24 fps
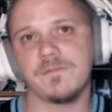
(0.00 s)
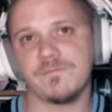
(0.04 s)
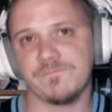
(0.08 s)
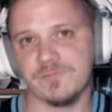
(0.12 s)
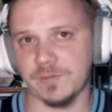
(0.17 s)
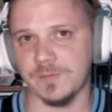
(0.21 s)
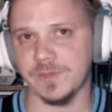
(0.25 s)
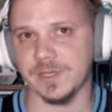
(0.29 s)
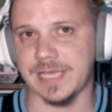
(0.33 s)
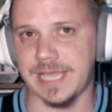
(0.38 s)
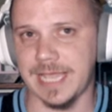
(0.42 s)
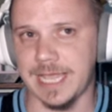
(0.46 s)

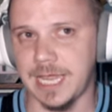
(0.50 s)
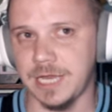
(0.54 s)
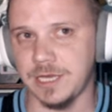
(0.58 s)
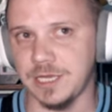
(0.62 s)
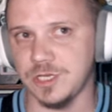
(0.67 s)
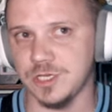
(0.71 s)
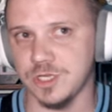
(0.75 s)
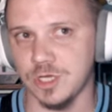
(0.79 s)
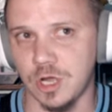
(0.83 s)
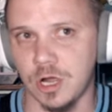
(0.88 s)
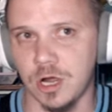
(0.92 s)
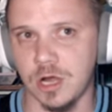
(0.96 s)
from the
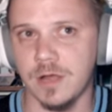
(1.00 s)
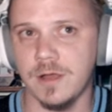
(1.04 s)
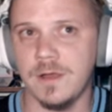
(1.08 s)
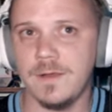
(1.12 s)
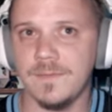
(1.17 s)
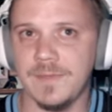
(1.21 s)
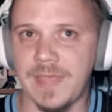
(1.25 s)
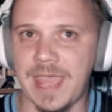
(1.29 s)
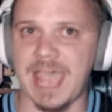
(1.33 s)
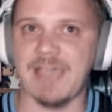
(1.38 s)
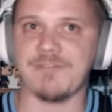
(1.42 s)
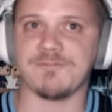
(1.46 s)
candy jar
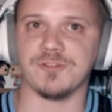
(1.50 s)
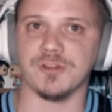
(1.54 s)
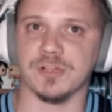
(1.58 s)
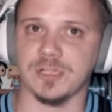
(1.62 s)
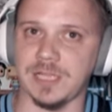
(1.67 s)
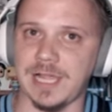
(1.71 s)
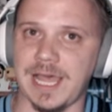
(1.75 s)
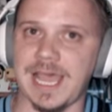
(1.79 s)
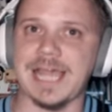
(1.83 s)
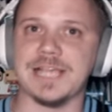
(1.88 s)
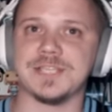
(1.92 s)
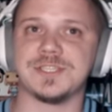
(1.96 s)
after
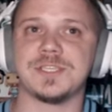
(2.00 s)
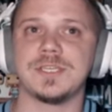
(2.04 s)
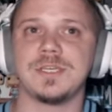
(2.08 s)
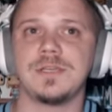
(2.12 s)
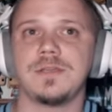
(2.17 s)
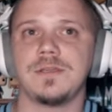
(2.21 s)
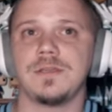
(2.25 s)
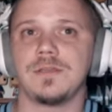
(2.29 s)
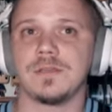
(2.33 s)
class